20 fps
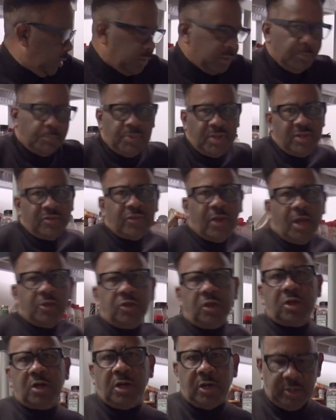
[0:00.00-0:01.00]
Depends how
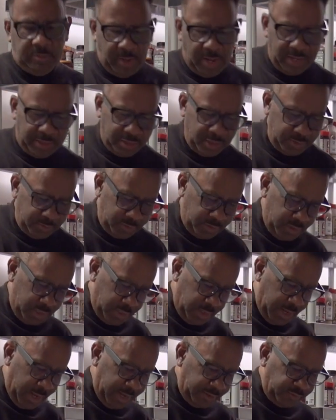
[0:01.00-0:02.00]
you cut them.
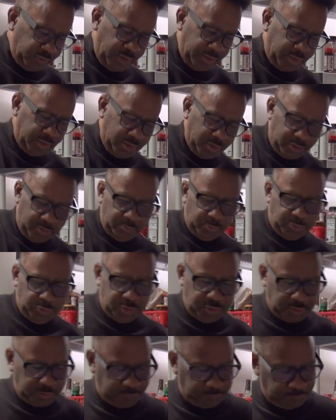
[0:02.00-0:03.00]
I try to cut them
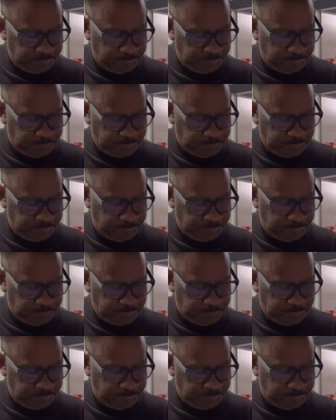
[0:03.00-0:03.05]
thick,